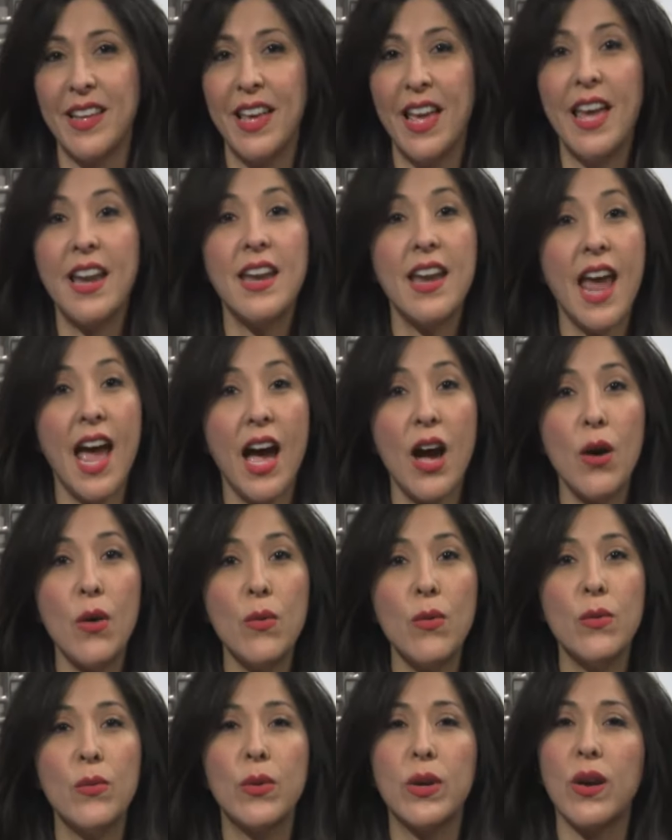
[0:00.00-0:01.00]
And
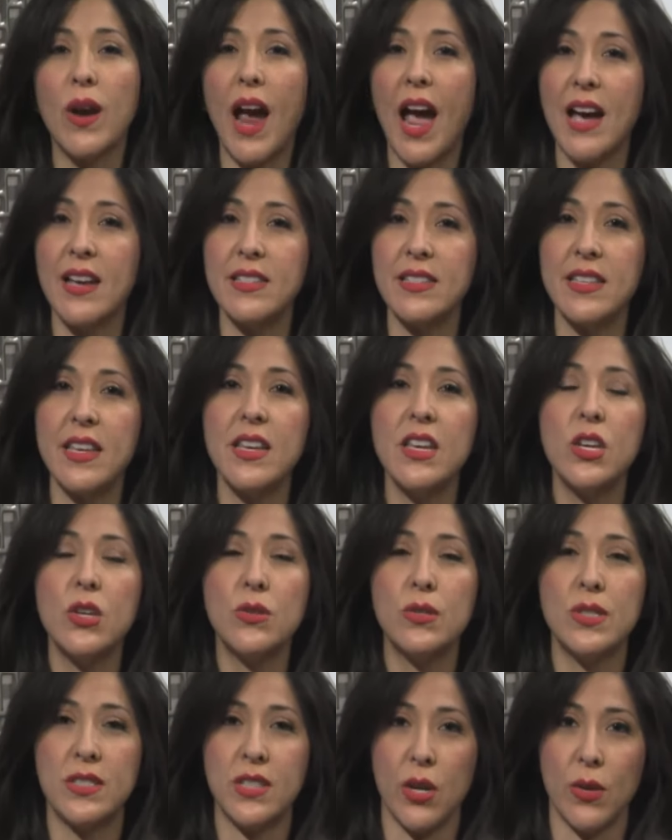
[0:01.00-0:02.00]
now we are asking
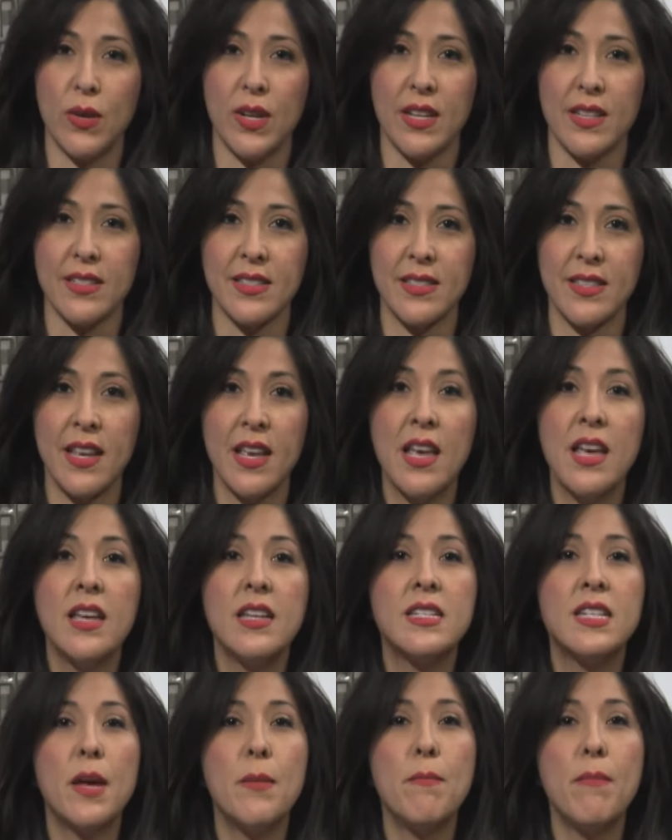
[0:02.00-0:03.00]
Houstonians
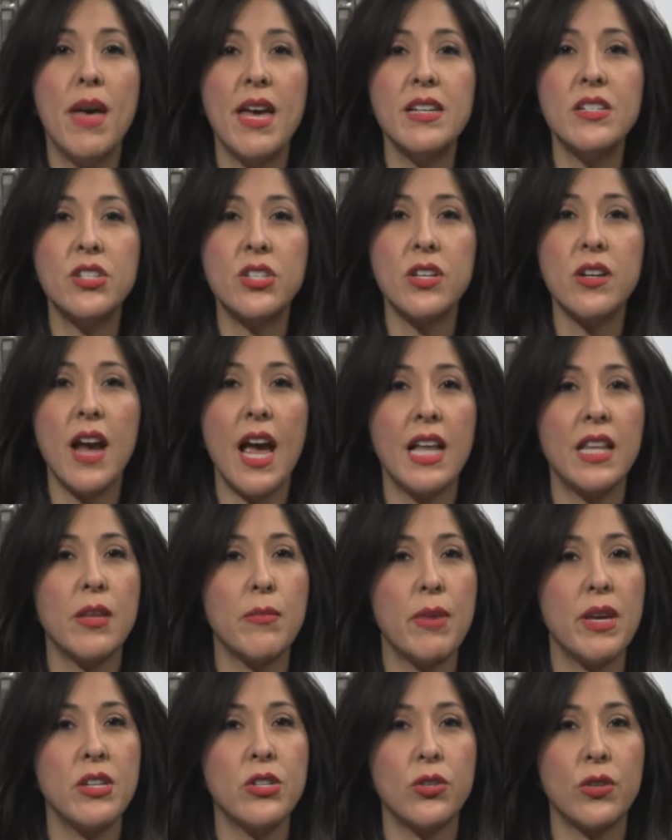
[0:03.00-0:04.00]
to mentor
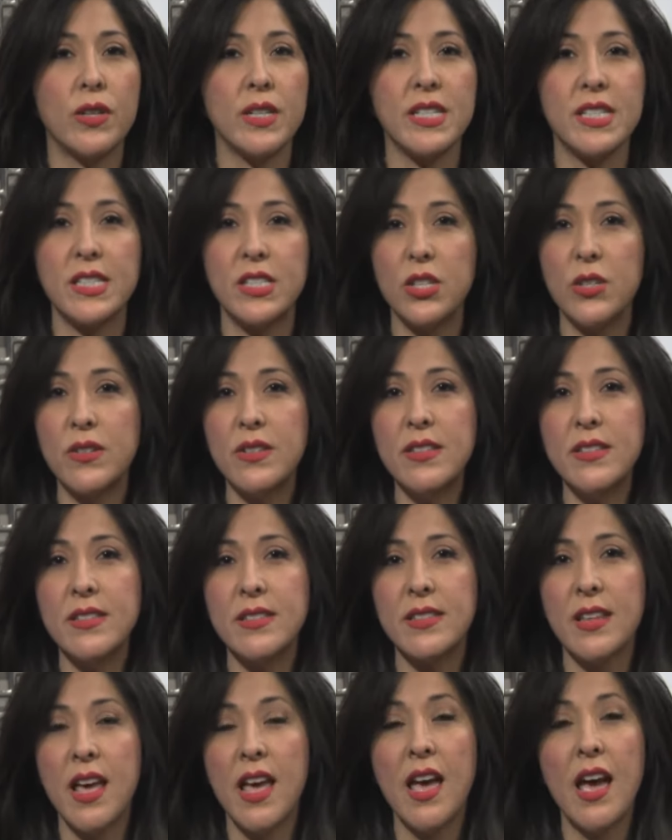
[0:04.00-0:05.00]
elementary
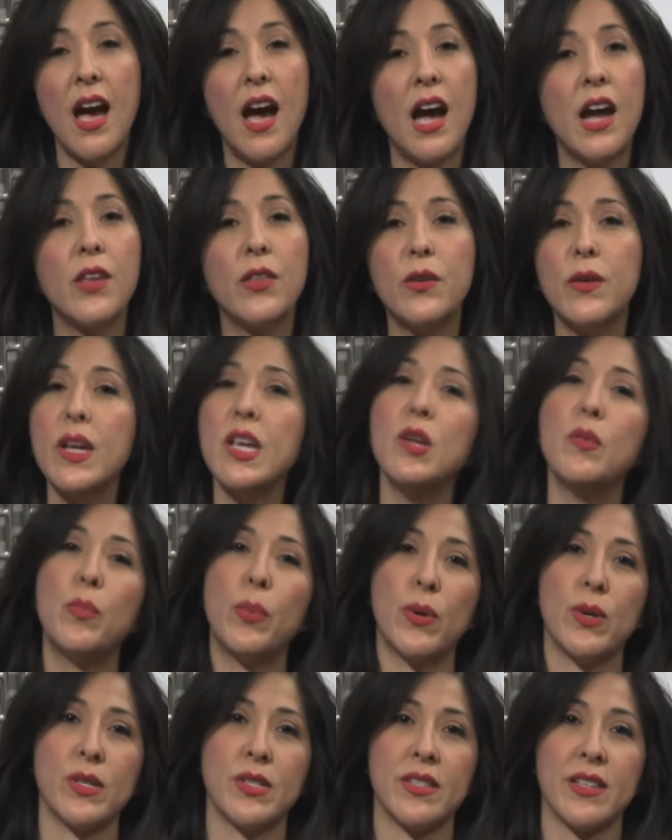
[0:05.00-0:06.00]
students either in
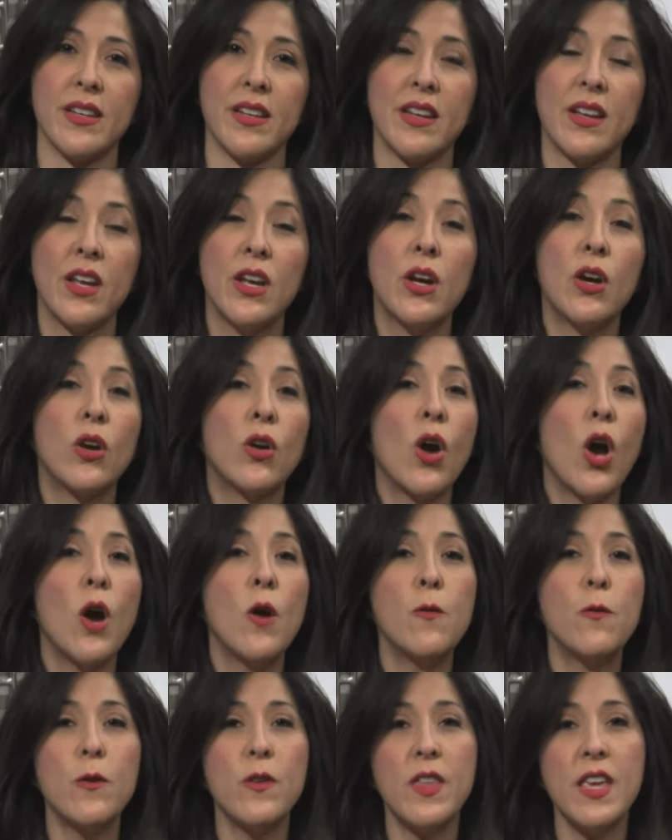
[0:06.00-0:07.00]
person or
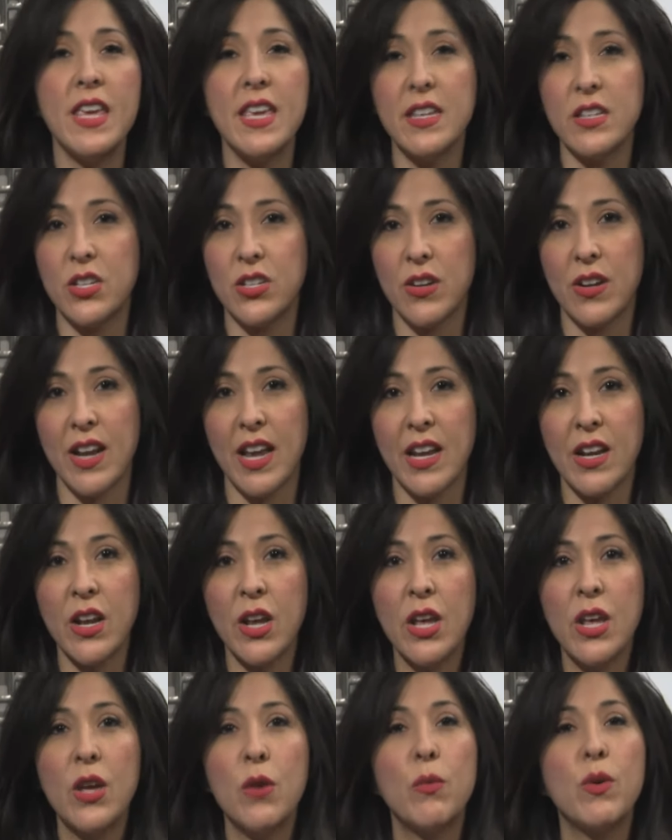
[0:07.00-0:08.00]
over the internet
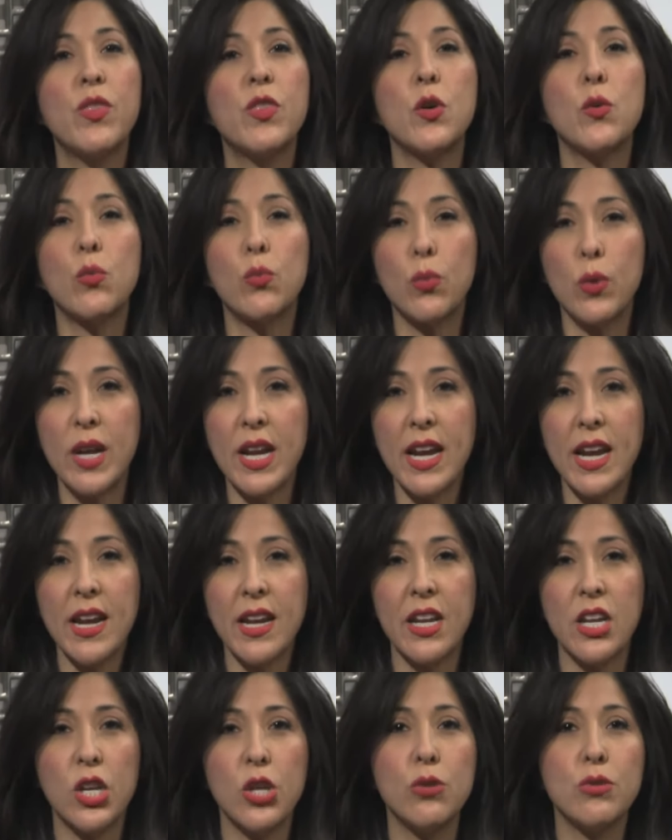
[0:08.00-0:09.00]
with the
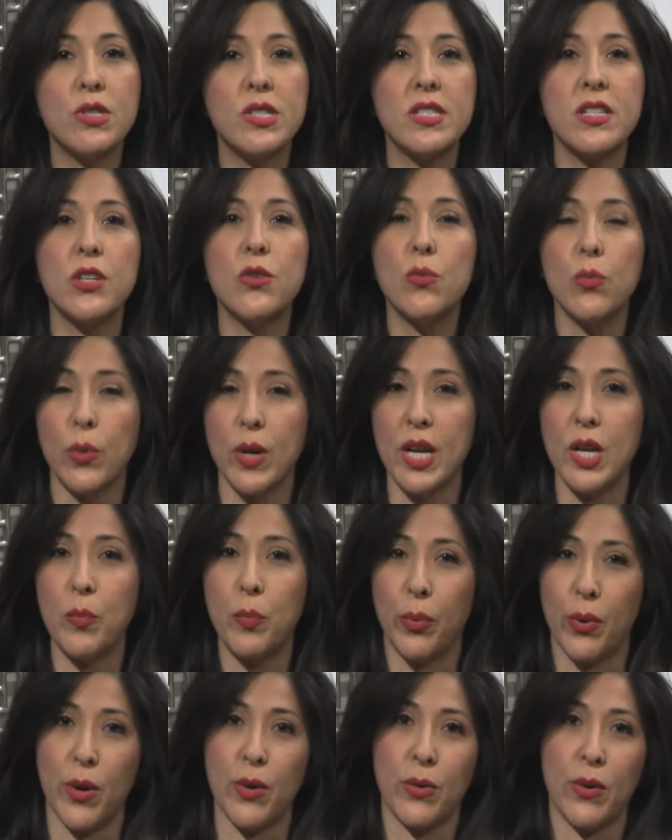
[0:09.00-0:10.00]
Read Houston Read
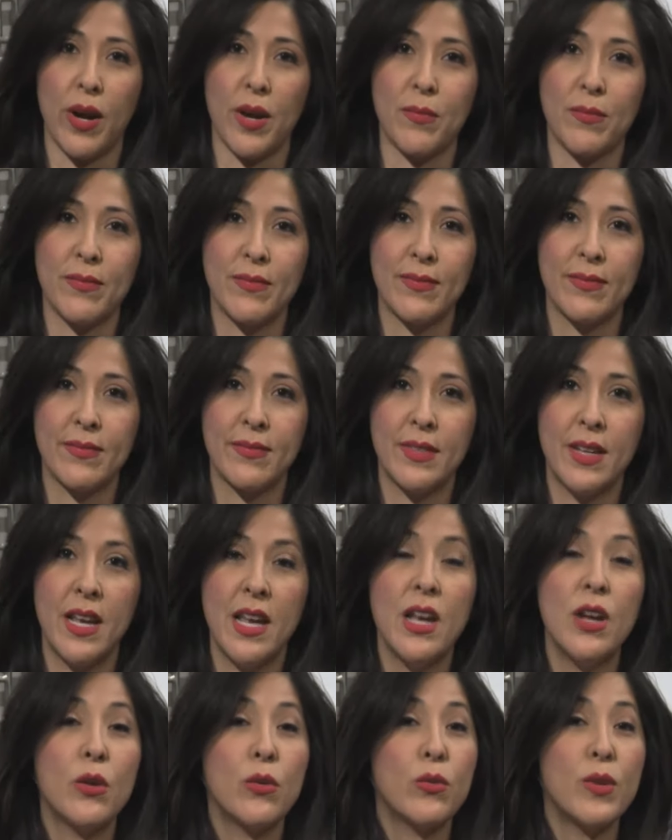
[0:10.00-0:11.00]
program.
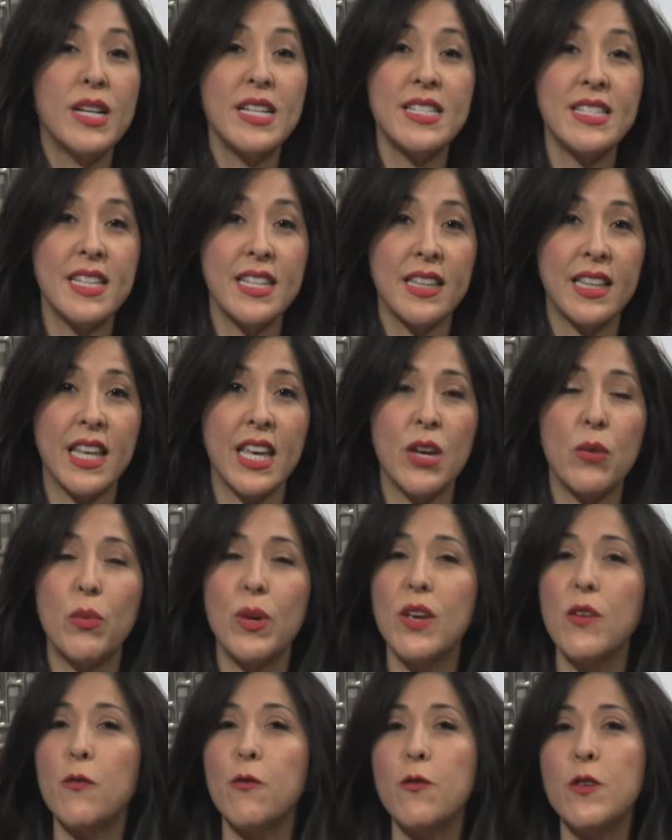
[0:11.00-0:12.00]
Recently,
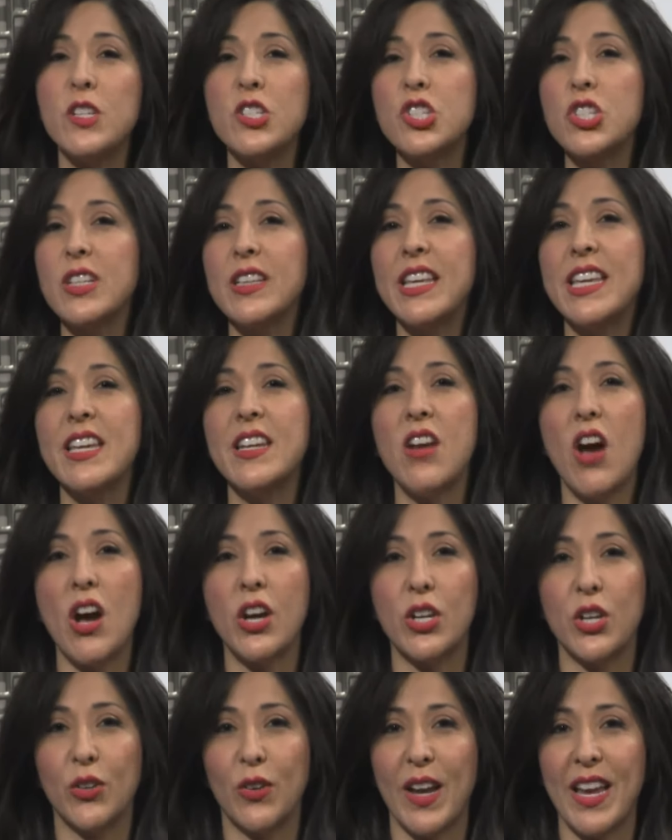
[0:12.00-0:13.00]
we officially
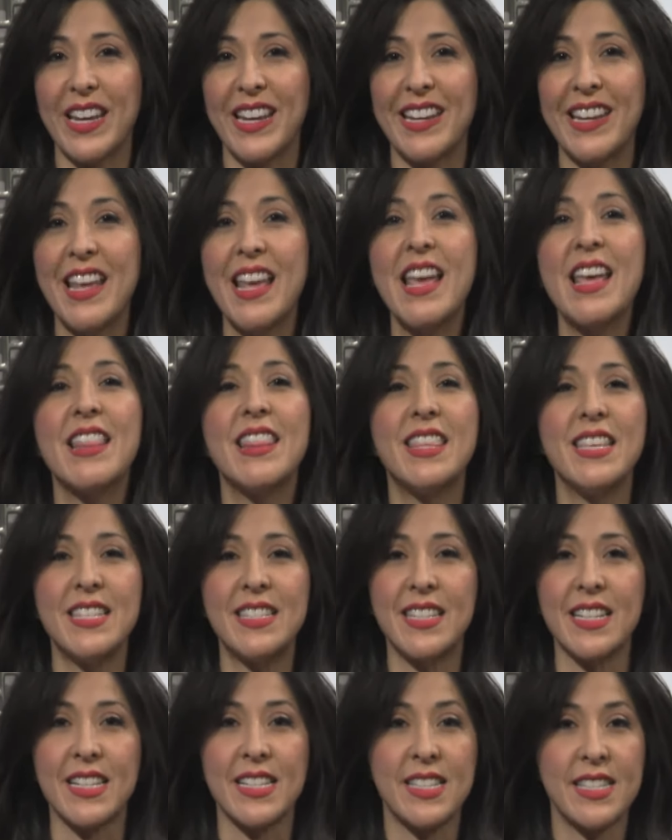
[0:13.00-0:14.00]
inaugurated
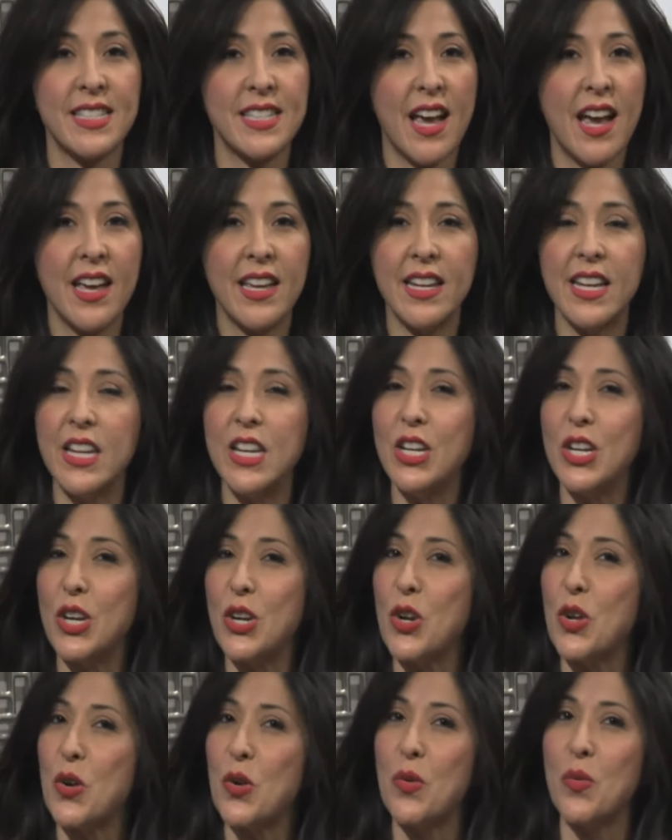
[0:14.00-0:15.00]
this exciting
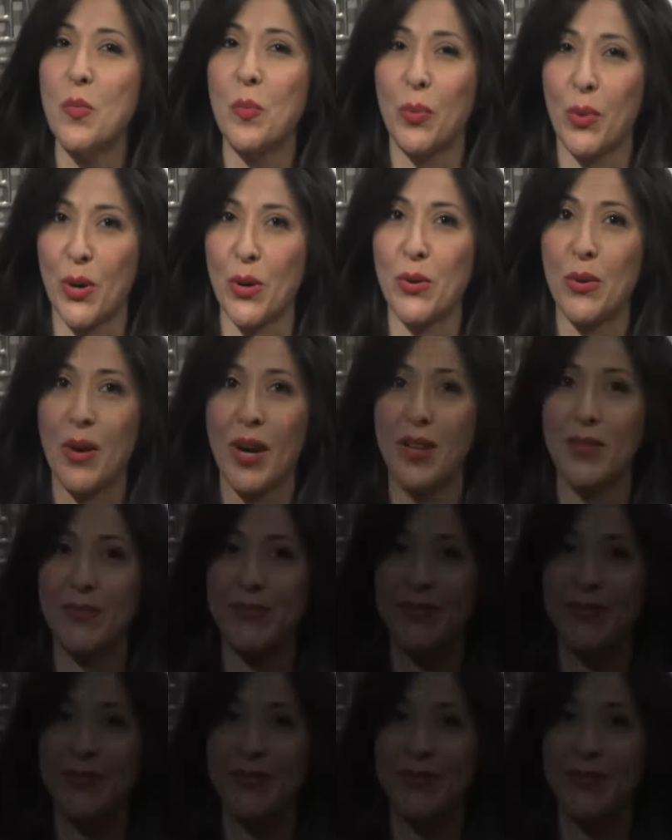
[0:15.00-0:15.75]
new program.